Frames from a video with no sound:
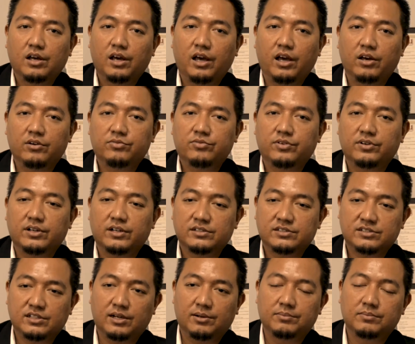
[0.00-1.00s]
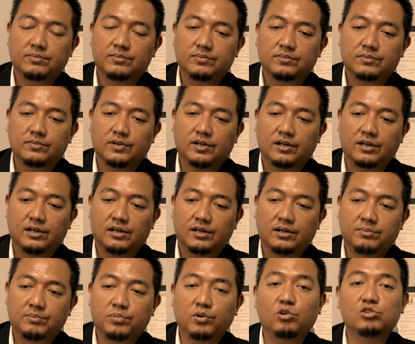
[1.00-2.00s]
have some
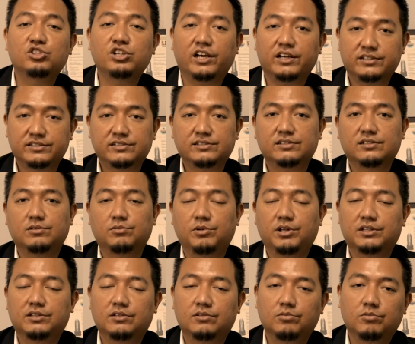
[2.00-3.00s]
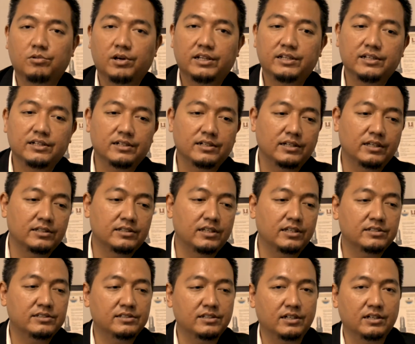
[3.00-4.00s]
projects with whether it
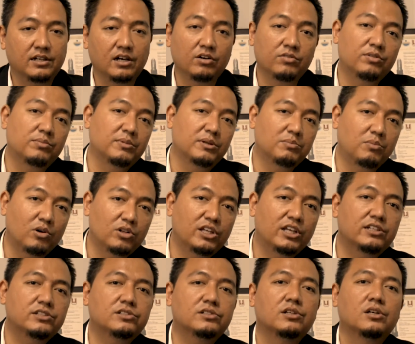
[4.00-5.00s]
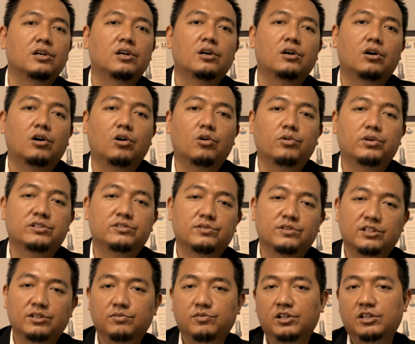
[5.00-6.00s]
is government bodies or with
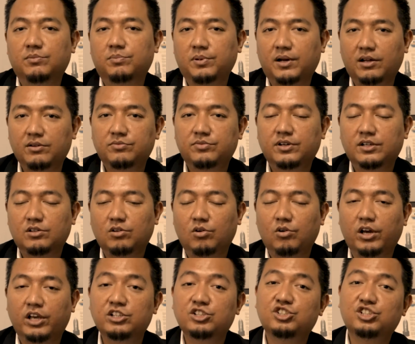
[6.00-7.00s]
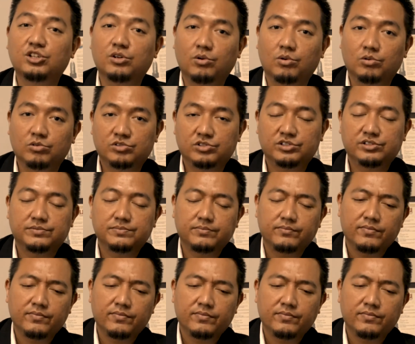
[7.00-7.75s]
the private or NGOs.